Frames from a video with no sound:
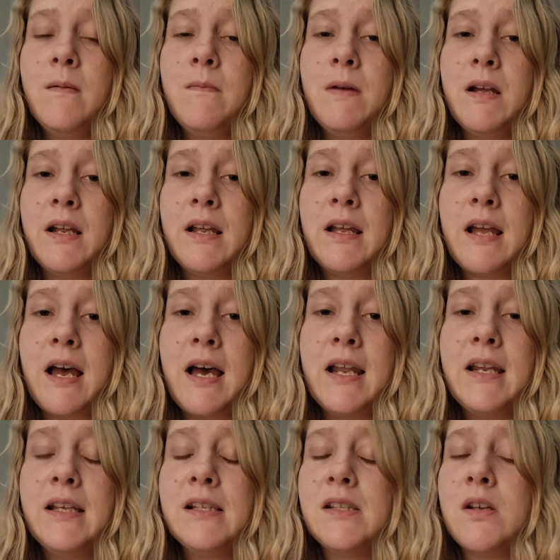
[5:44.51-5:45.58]
but
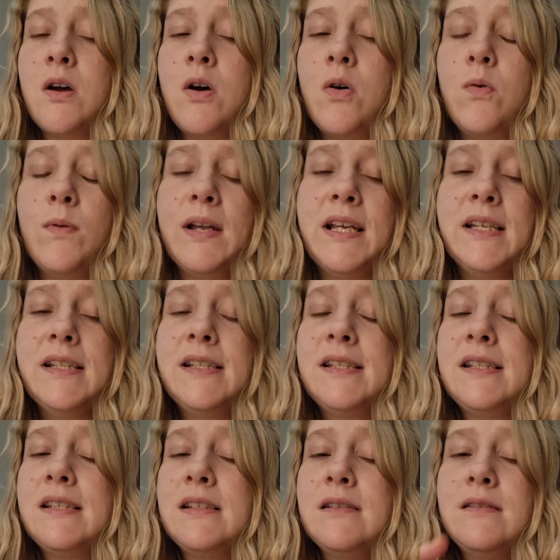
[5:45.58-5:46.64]
God is
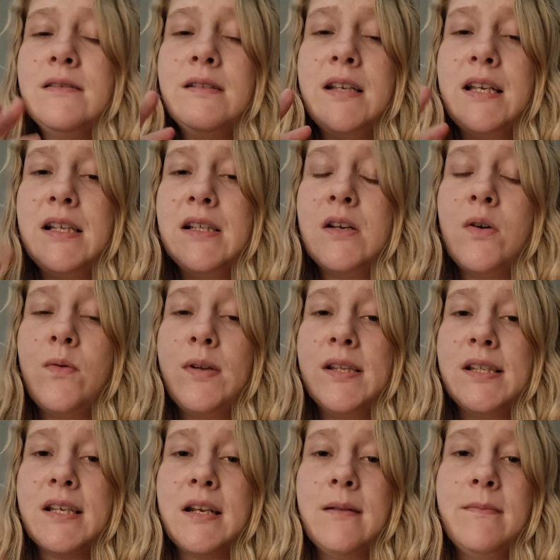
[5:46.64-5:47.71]
always, he's
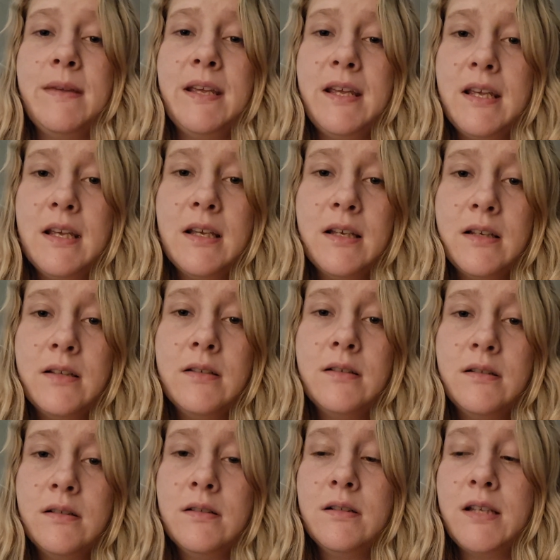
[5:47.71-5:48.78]
always going to be,
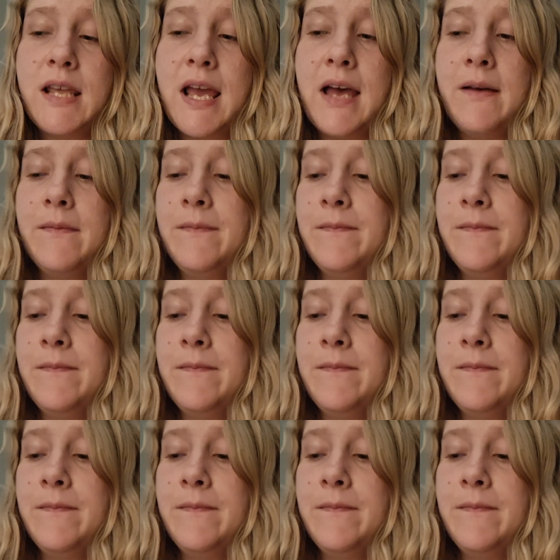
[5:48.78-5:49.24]
yeah.